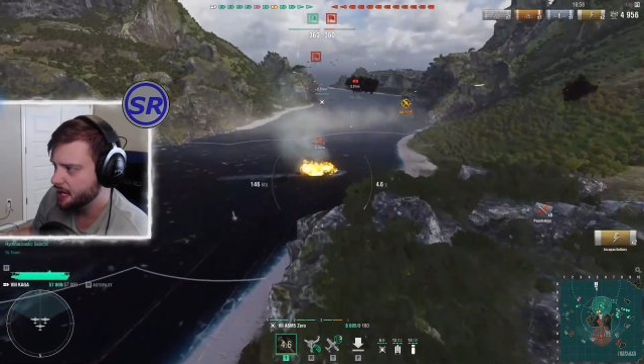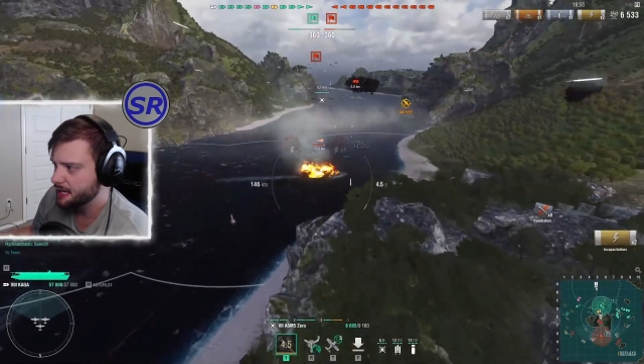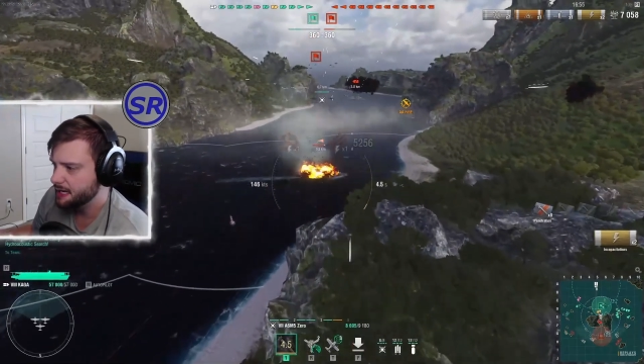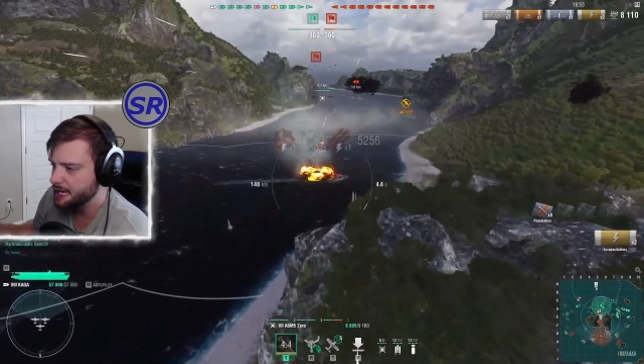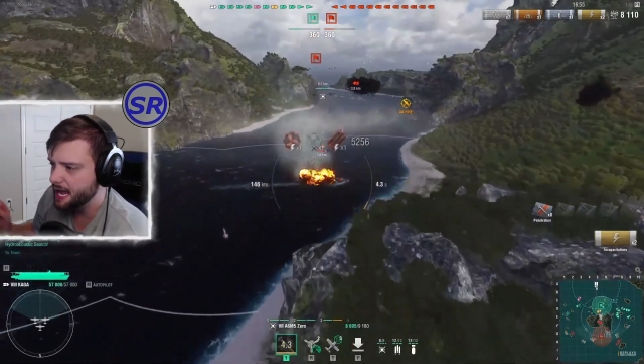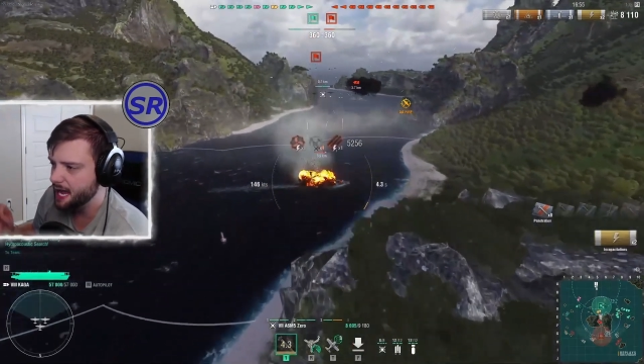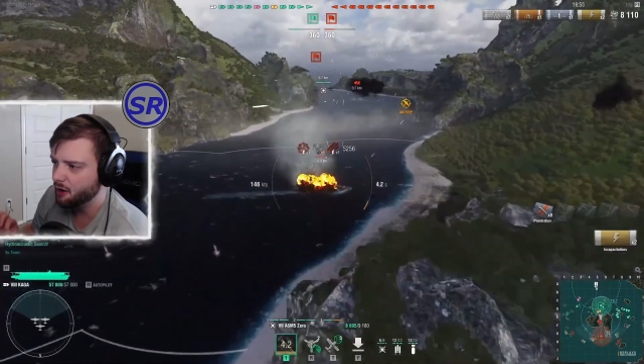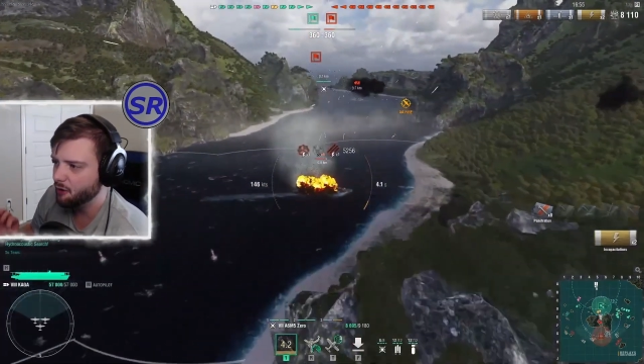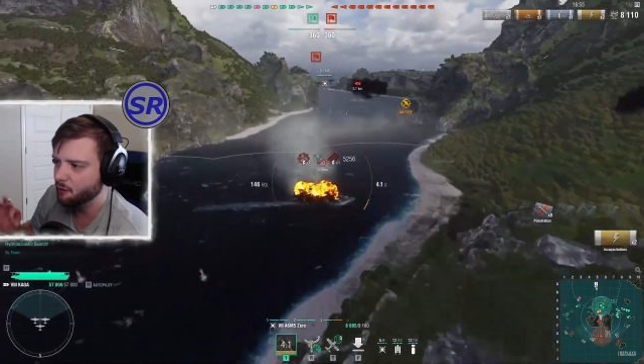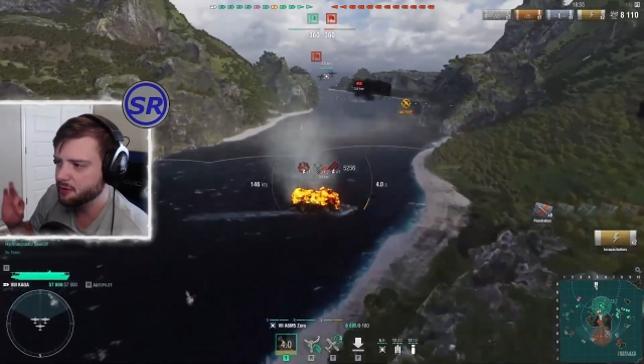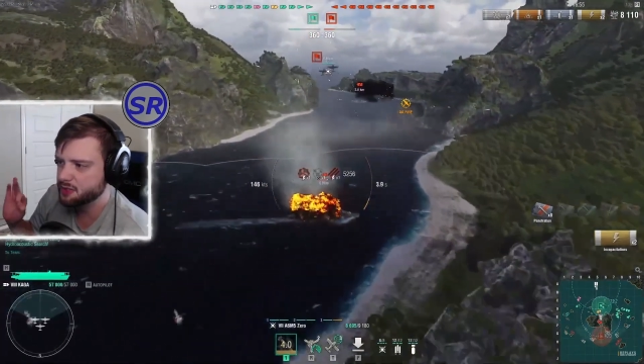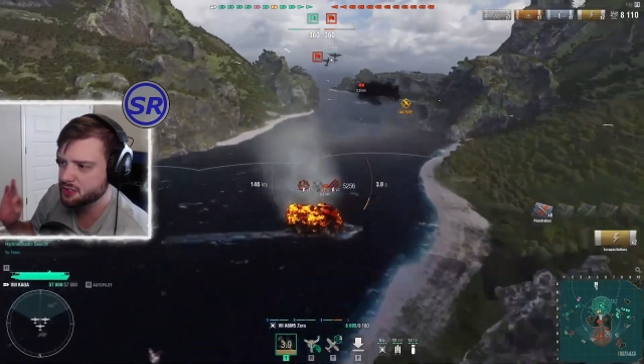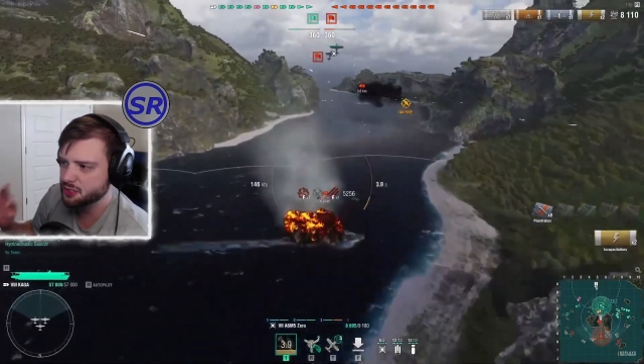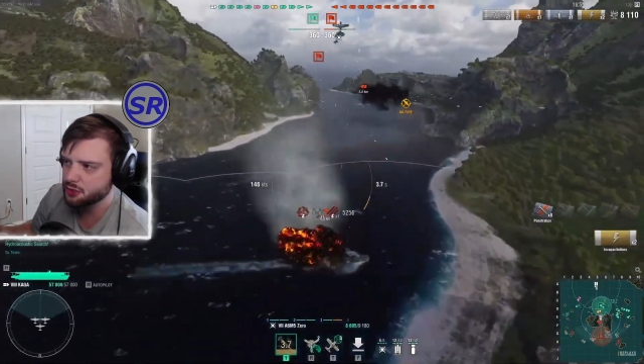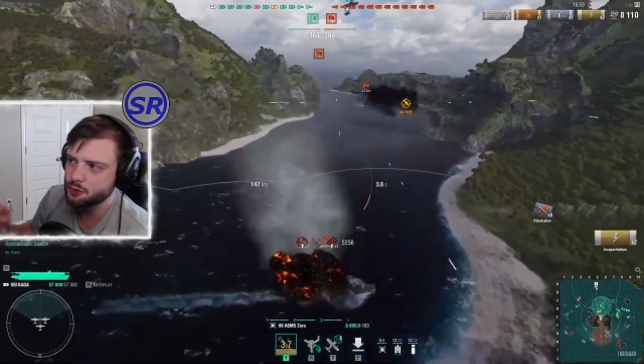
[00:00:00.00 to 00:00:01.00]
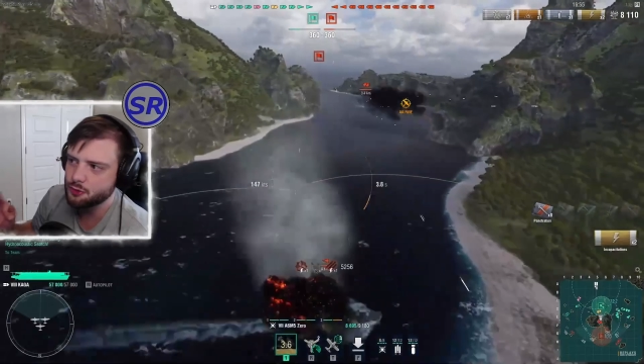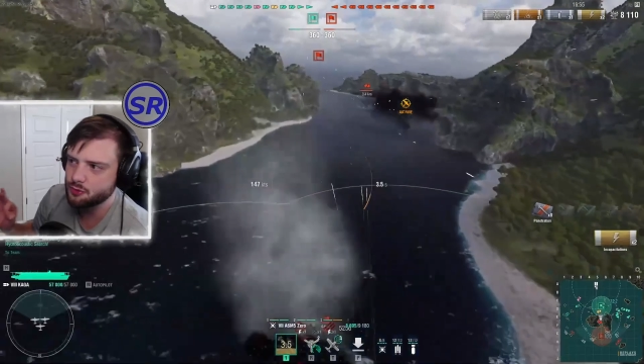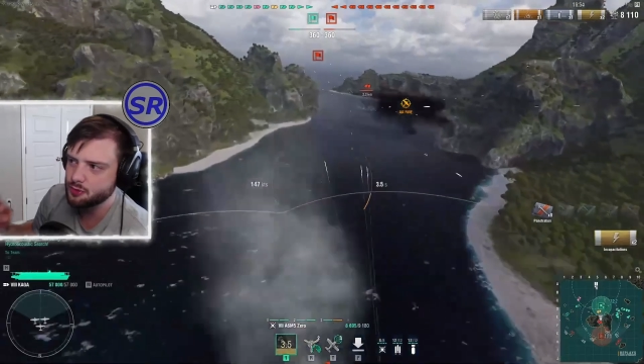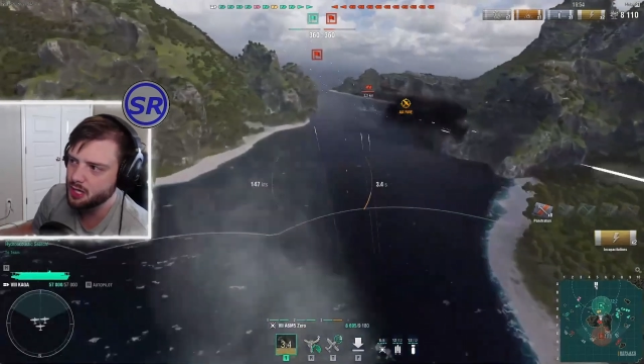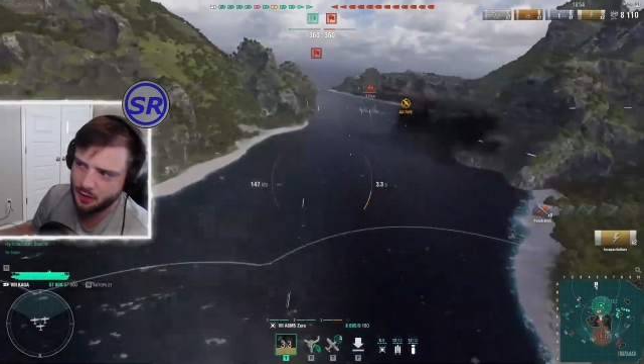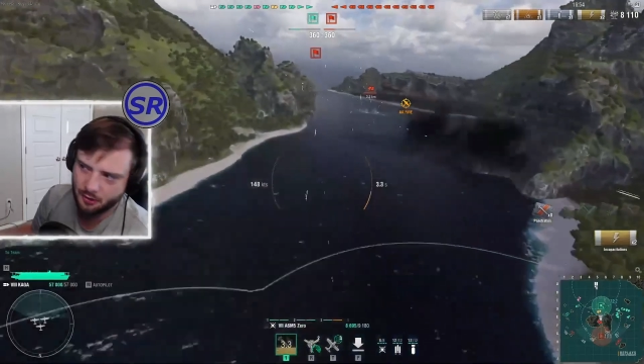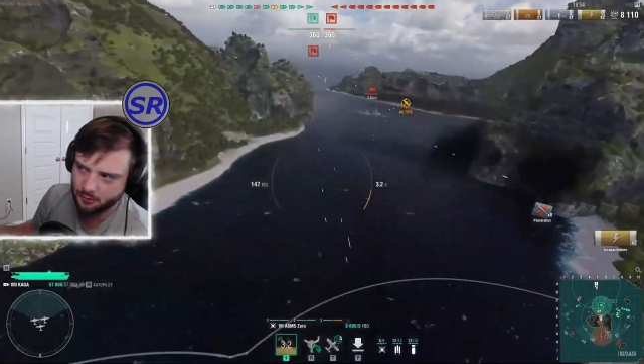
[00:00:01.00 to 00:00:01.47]
Now, do
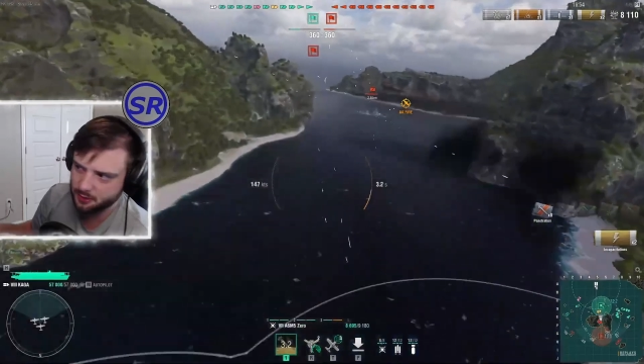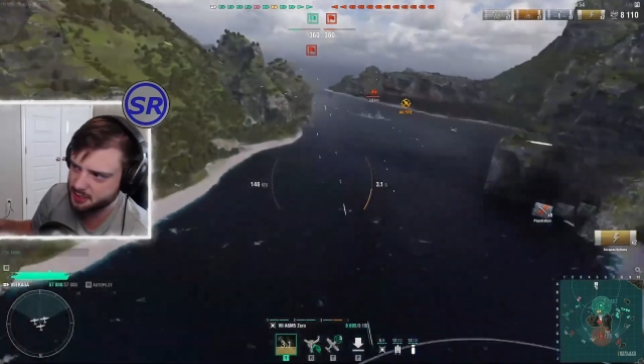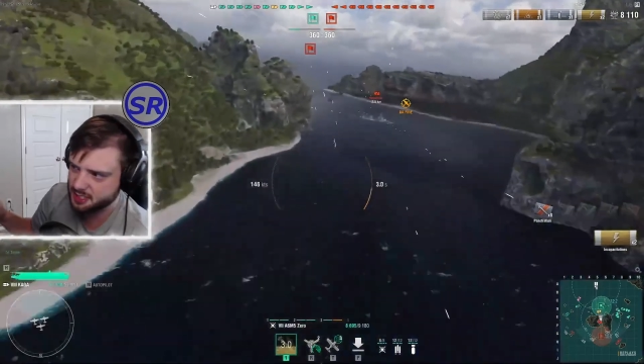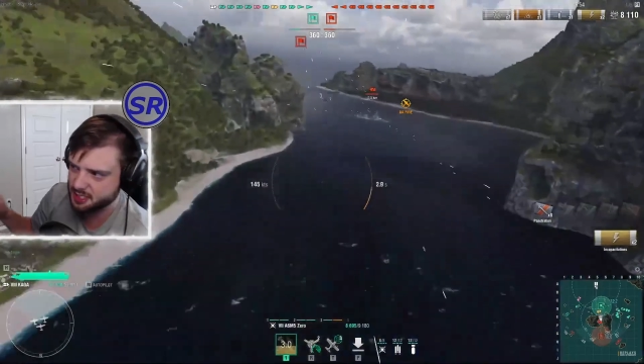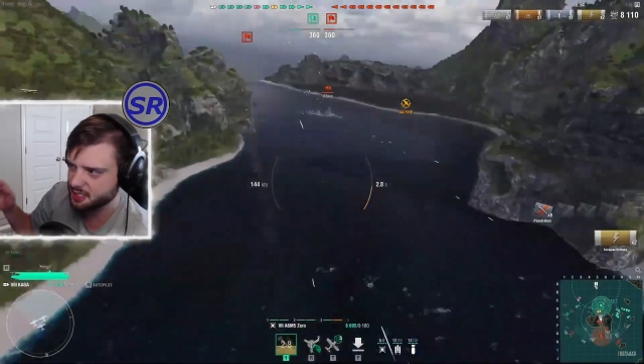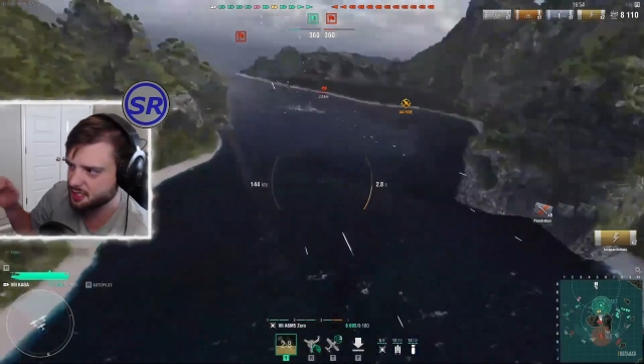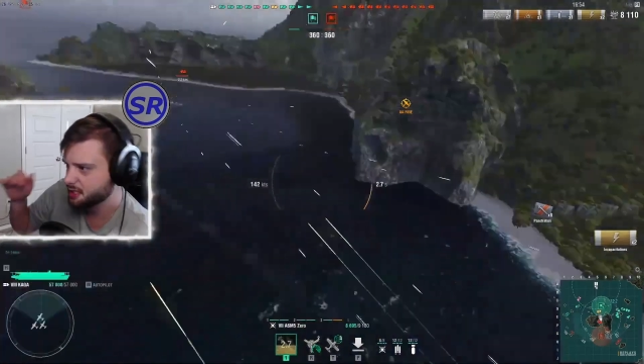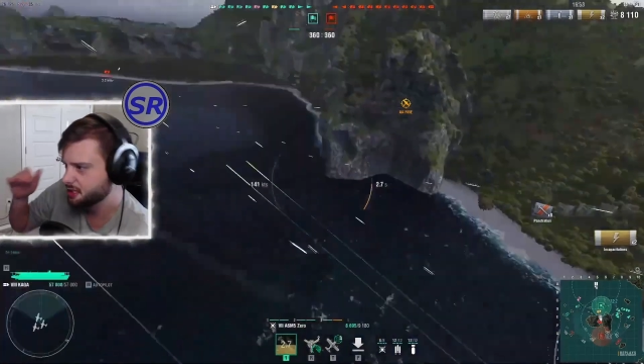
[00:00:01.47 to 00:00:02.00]
note,